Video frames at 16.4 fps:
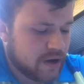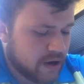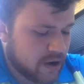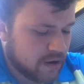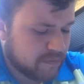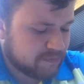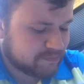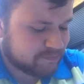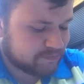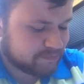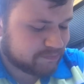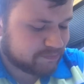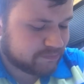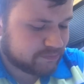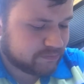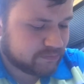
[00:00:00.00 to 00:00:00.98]
I
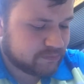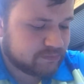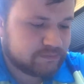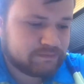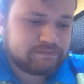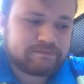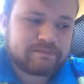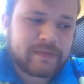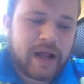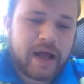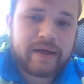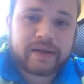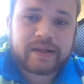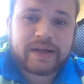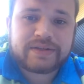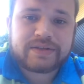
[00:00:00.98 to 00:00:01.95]

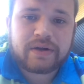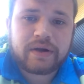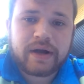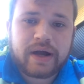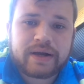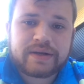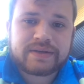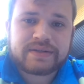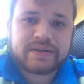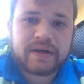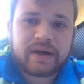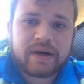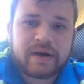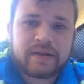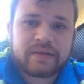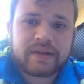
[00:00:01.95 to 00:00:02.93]
think that's all, guys.
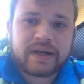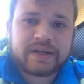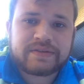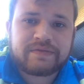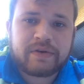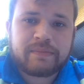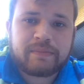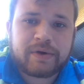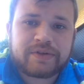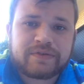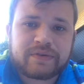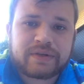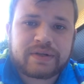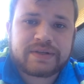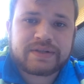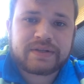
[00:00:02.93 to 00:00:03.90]
Thanks very much
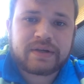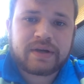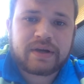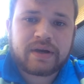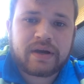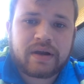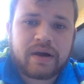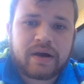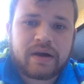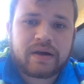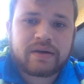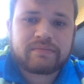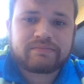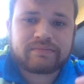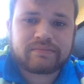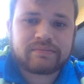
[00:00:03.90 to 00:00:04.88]
for listening, and
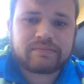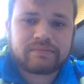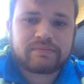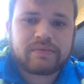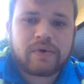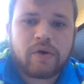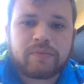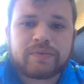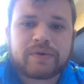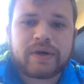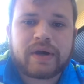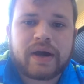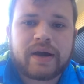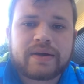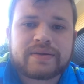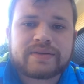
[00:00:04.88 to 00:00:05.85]
I hope you
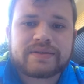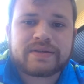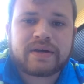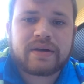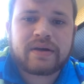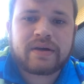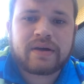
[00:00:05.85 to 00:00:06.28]
guys